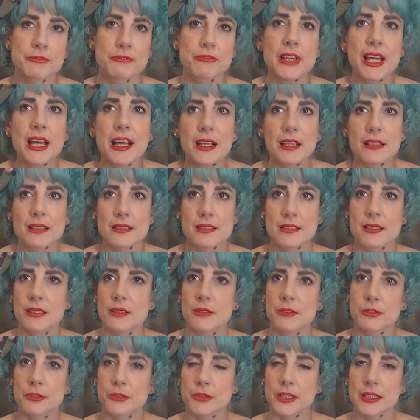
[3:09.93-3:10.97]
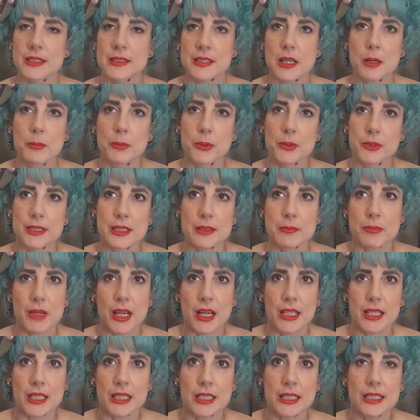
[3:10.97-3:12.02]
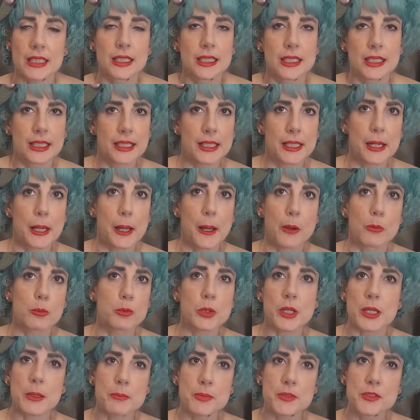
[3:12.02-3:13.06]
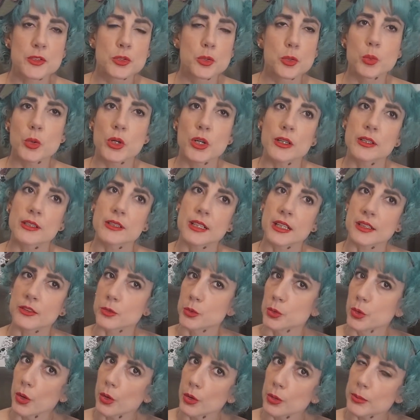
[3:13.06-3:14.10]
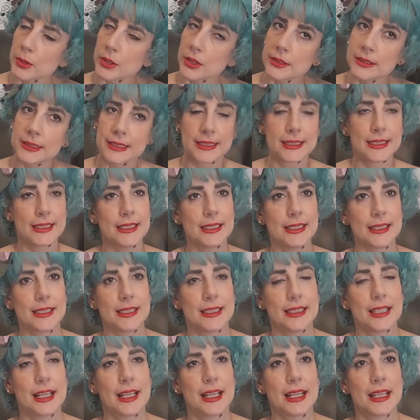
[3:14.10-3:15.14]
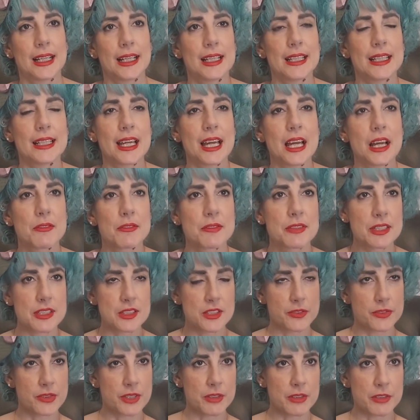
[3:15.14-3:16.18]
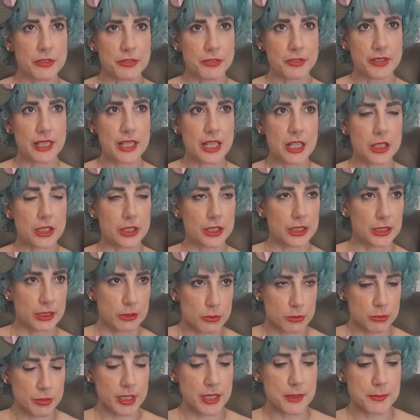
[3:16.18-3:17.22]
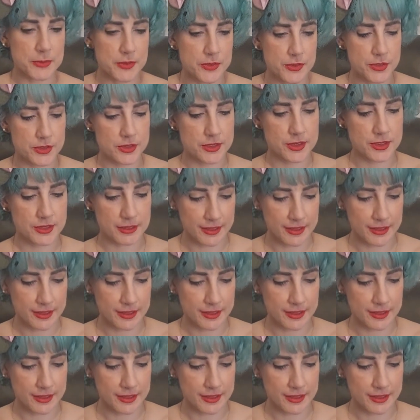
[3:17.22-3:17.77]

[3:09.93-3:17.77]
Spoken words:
felt, for example, that my ribs were not normal. I have these very flare ribs